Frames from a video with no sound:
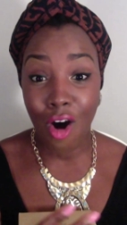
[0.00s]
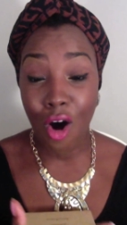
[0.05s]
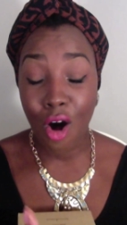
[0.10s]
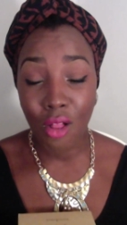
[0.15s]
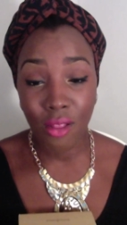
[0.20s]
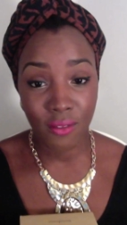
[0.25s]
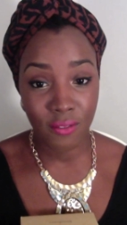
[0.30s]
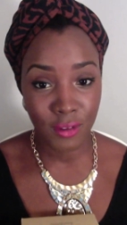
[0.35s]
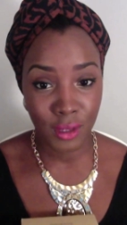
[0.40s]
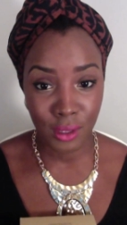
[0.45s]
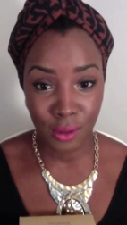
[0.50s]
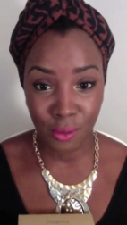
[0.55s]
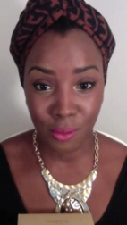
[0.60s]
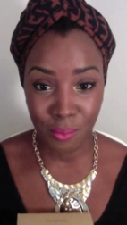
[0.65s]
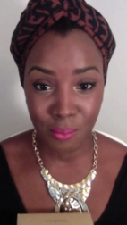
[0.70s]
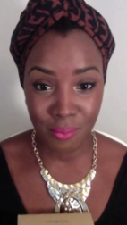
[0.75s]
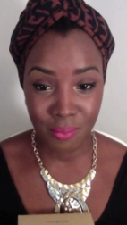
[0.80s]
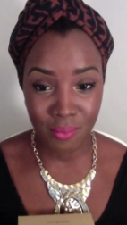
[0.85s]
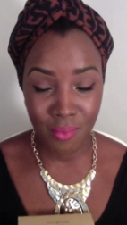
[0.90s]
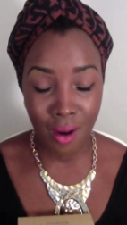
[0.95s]
all of you
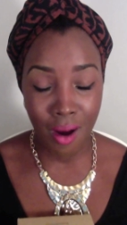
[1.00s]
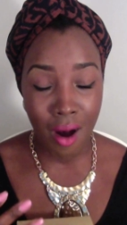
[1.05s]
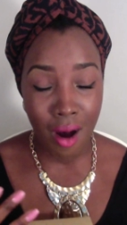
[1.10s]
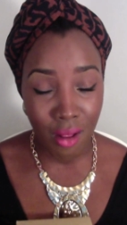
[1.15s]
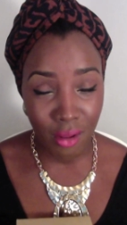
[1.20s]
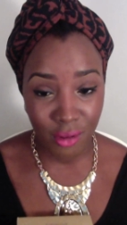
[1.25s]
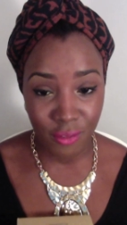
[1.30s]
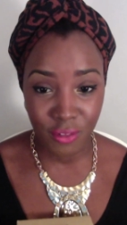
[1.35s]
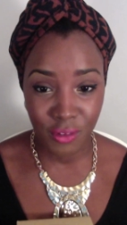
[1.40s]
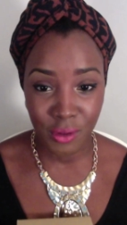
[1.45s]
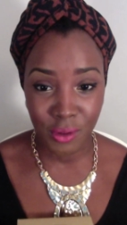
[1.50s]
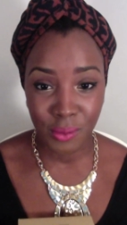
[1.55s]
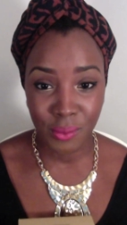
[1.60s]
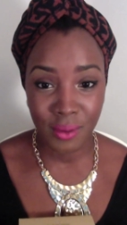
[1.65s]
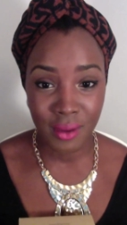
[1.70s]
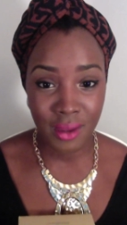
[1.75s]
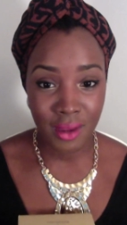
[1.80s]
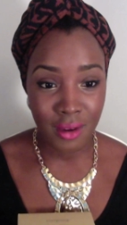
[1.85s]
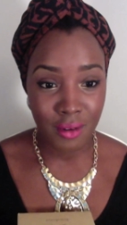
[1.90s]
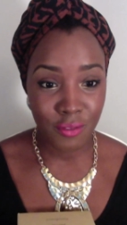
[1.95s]

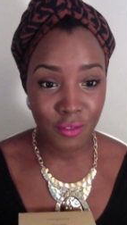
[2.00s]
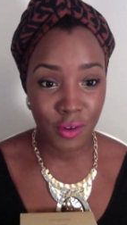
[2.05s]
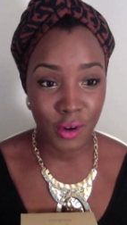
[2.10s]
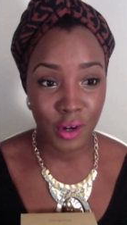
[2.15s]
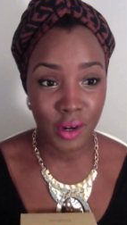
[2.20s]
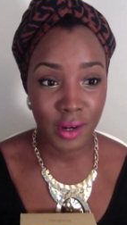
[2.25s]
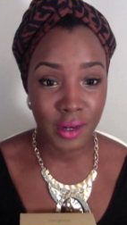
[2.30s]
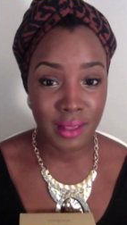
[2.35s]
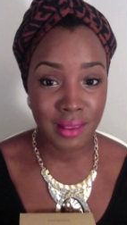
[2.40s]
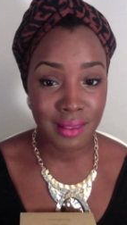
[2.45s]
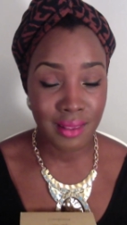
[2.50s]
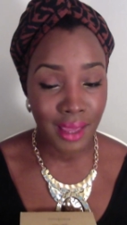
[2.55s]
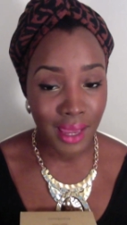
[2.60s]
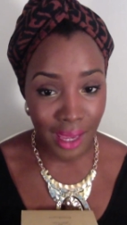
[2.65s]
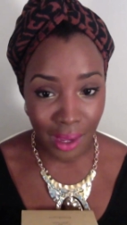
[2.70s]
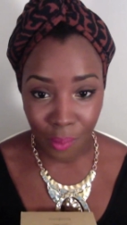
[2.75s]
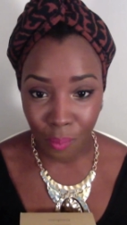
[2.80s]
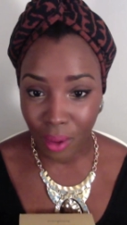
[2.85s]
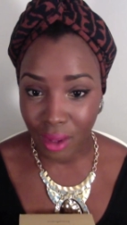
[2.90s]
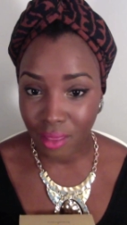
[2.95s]
for
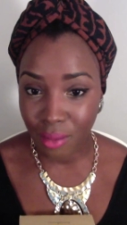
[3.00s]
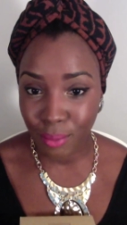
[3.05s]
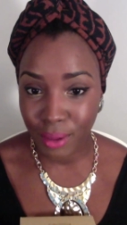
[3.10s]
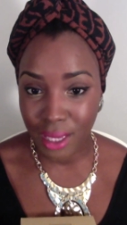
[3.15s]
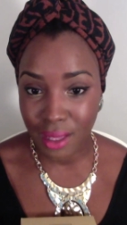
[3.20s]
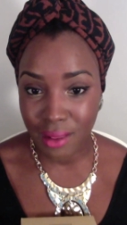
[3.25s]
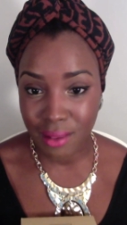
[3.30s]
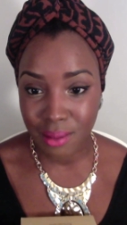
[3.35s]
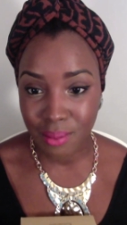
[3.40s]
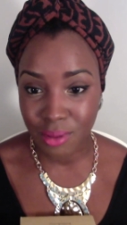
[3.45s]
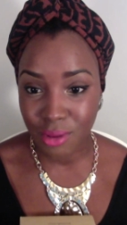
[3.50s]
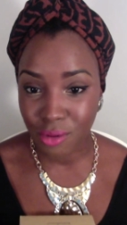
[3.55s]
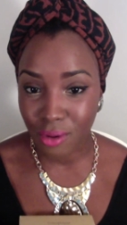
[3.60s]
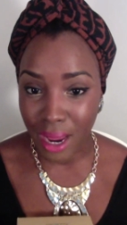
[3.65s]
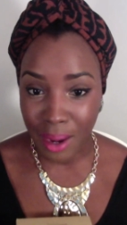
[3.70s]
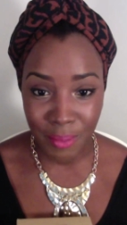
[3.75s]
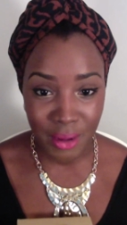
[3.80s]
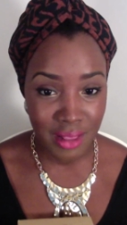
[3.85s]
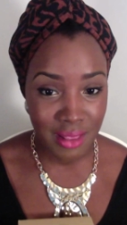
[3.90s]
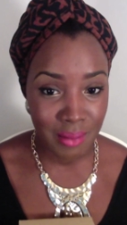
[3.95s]
sticking with me,
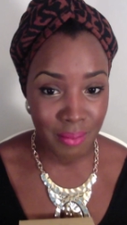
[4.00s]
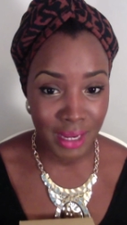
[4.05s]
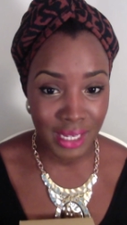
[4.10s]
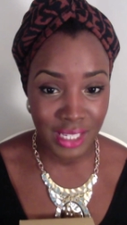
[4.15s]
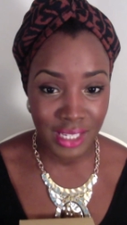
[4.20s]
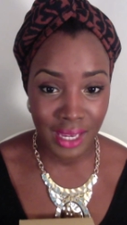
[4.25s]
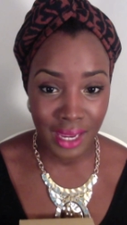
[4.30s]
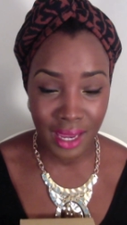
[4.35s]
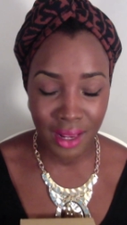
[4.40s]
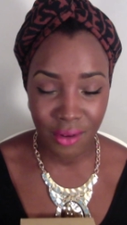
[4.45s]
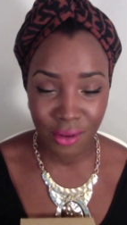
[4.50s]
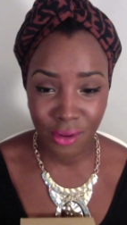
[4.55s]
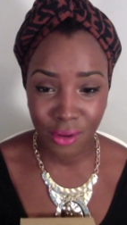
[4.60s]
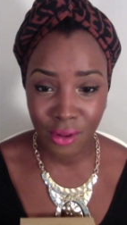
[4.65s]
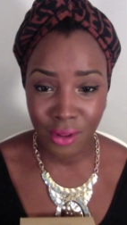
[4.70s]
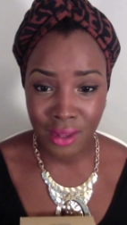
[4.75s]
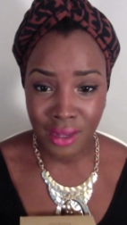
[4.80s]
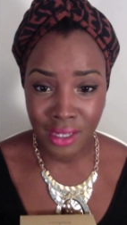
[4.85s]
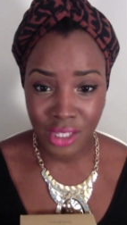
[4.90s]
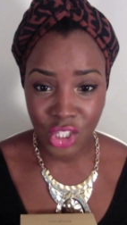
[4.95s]
subscribing to my channel,
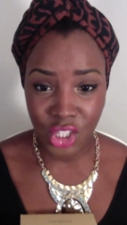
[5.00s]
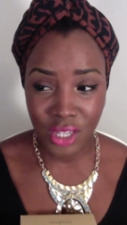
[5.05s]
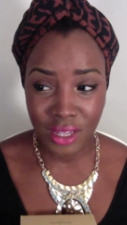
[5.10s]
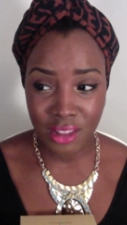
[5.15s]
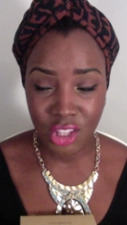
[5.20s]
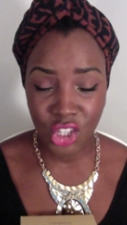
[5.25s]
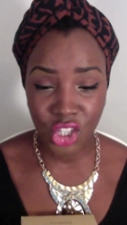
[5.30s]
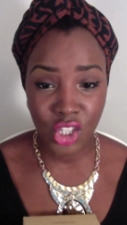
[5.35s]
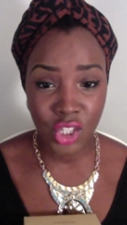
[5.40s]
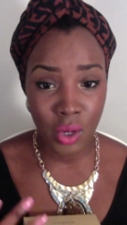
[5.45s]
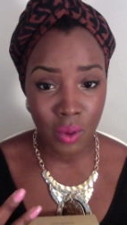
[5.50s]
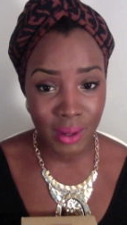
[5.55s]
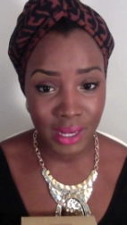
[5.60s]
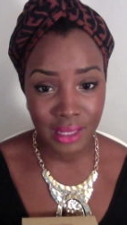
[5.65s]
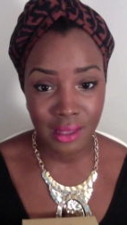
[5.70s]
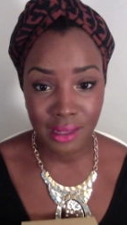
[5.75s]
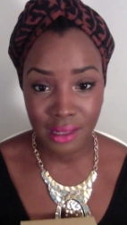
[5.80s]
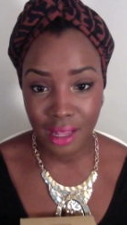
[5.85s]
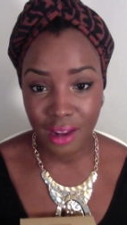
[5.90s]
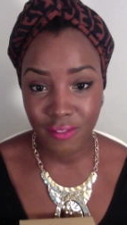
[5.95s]
just showing
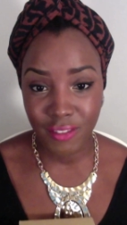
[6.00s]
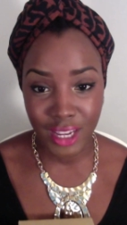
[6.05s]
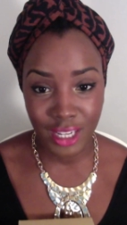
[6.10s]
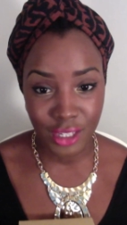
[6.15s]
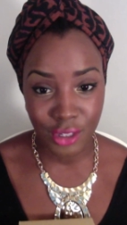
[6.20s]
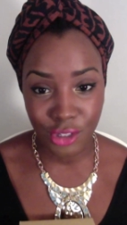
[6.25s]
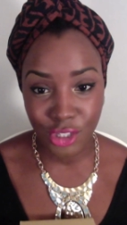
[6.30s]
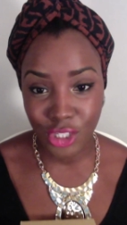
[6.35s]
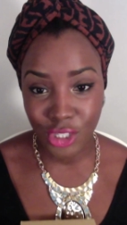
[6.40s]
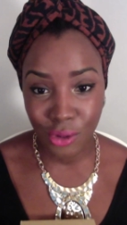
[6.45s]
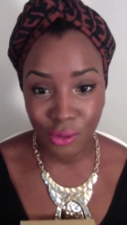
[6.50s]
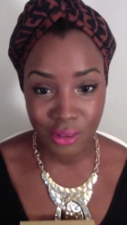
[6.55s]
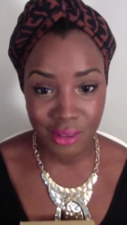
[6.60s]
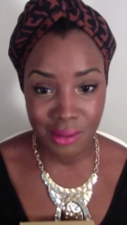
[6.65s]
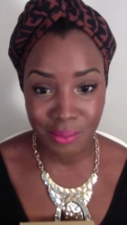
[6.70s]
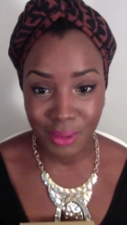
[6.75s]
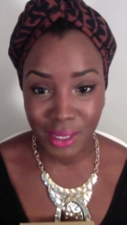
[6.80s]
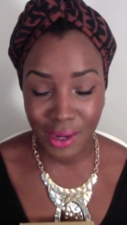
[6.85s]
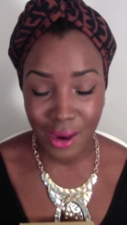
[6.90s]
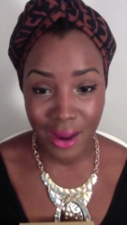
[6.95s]
the love that you show
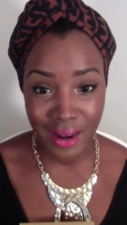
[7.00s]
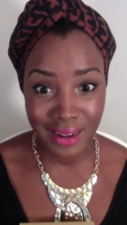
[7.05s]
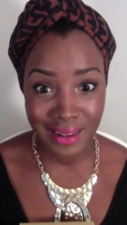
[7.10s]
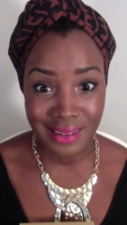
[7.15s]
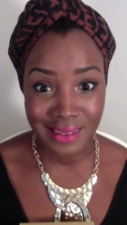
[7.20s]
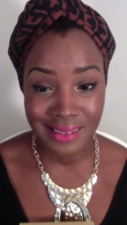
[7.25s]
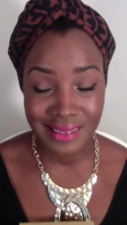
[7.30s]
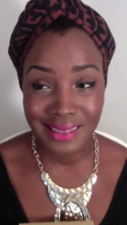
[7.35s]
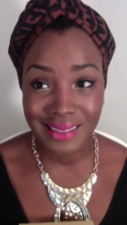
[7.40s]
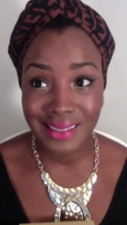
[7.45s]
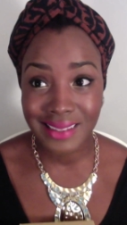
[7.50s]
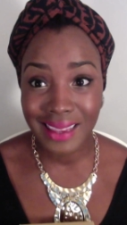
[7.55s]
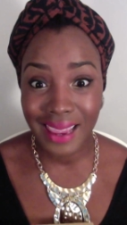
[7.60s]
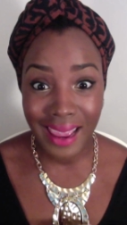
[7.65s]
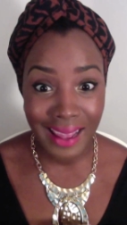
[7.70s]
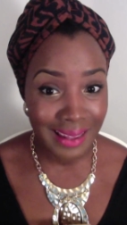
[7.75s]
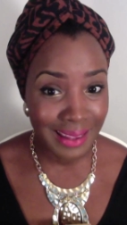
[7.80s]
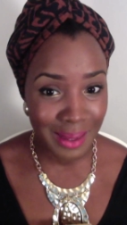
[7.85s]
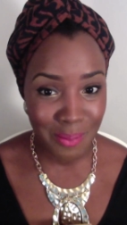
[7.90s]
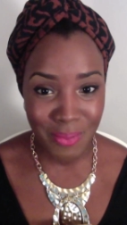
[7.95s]
to me on a
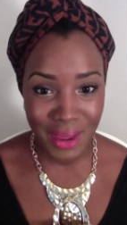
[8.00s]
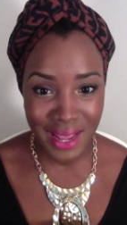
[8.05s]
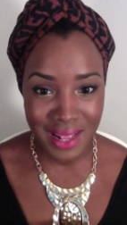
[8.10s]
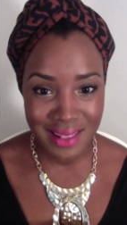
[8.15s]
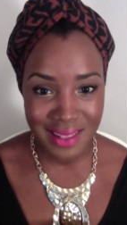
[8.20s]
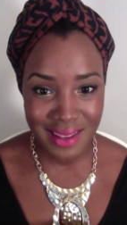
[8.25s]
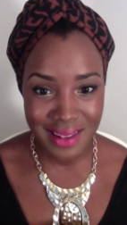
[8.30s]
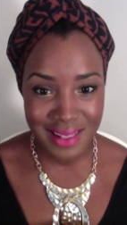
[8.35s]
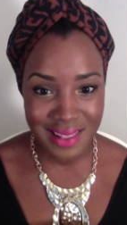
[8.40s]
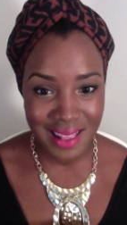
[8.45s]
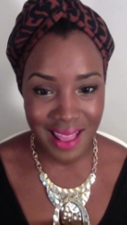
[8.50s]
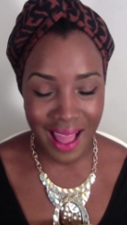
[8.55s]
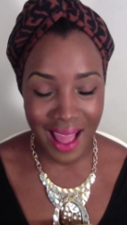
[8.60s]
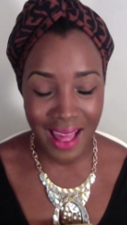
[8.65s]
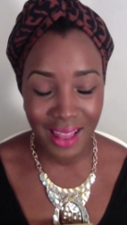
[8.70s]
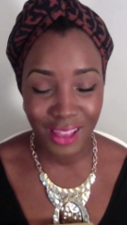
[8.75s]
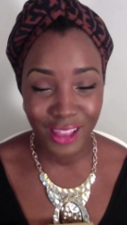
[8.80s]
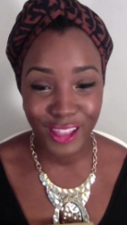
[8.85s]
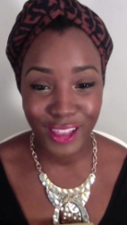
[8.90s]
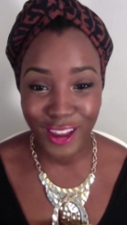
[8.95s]
daily basis.
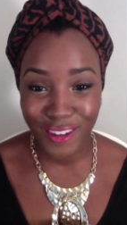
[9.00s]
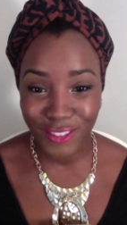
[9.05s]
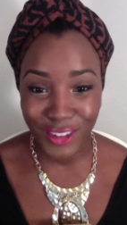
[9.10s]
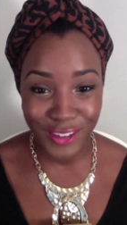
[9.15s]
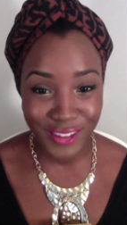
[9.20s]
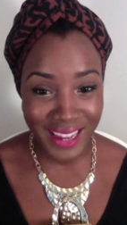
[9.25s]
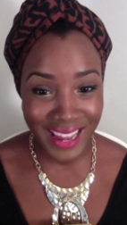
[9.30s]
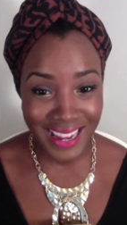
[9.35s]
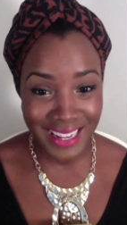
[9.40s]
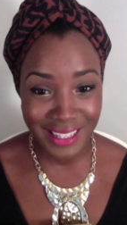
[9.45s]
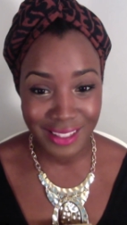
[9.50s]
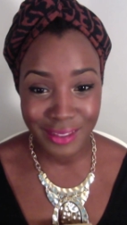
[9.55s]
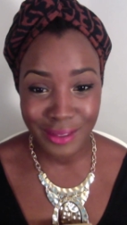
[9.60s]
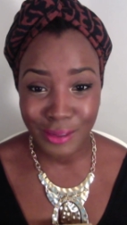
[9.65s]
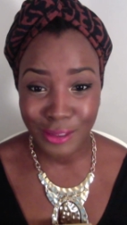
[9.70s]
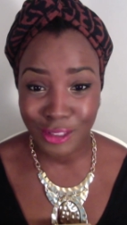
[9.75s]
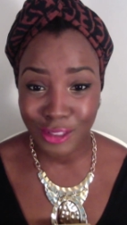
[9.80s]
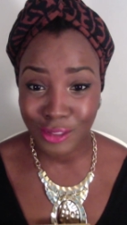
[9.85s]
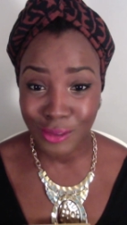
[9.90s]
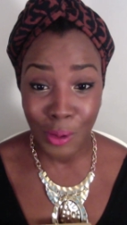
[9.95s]
I love you guys
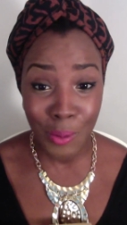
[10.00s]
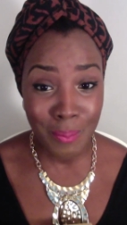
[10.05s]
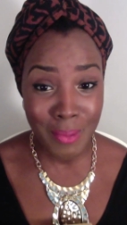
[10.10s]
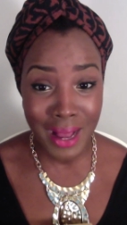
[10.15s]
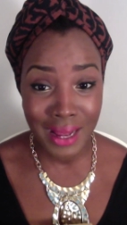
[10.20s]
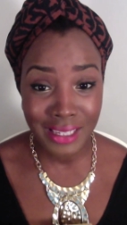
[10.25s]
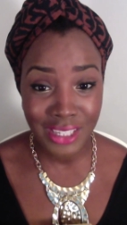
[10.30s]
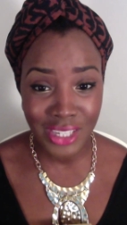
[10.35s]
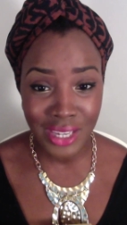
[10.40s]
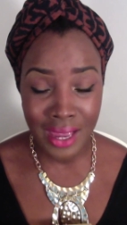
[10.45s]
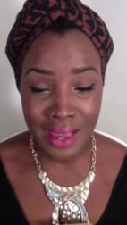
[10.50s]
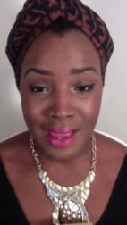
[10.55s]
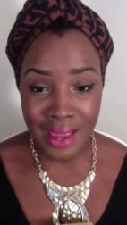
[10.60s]
so much,